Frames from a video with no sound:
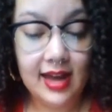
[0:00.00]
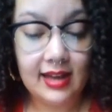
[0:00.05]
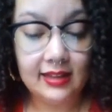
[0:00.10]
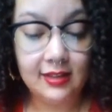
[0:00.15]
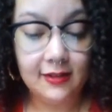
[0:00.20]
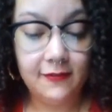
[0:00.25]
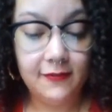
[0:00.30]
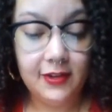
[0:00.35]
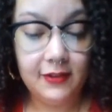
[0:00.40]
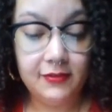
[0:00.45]
on
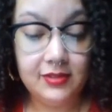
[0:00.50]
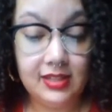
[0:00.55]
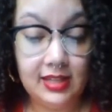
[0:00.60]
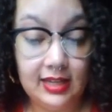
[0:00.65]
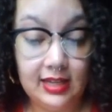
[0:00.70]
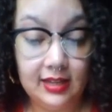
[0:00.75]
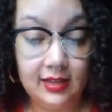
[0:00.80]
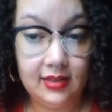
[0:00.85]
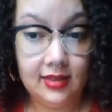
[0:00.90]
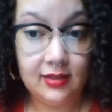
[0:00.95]
the
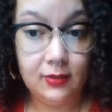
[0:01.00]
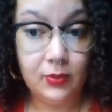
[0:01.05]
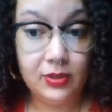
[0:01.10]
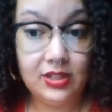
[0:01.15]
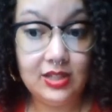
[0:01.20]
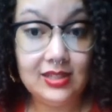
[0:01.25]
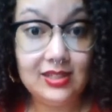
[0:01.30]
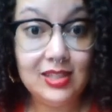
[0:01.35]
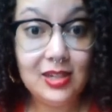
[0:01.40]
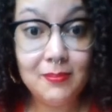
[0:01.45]
15th,
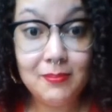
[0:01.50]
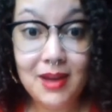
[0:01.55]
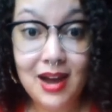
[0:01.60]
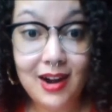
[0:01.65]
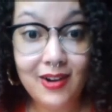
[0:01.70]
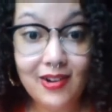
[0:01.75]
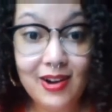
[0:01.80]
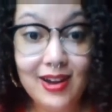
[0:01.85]
which is tomorrow.